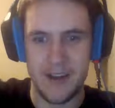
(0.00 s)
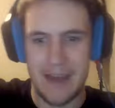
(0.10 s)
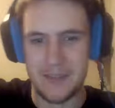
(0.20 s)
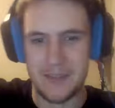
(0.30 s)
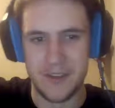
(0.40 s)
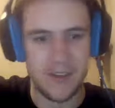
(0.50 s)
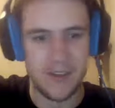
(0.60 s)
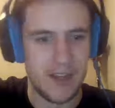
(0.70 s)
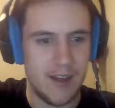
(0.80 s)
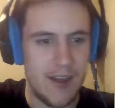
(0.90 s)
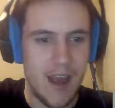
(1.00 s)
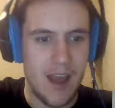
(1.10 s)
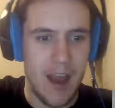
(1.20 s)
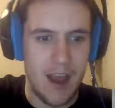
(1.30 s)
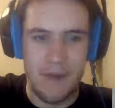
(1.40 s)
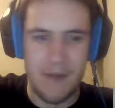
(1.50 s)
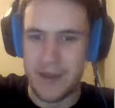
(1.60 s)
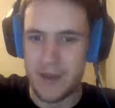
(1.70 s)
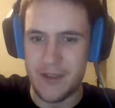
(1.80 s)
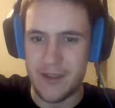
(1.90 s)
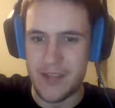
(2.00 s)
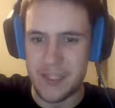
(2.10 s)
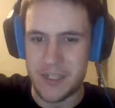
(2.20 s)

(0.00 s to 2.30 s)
Absolutely. I think that's going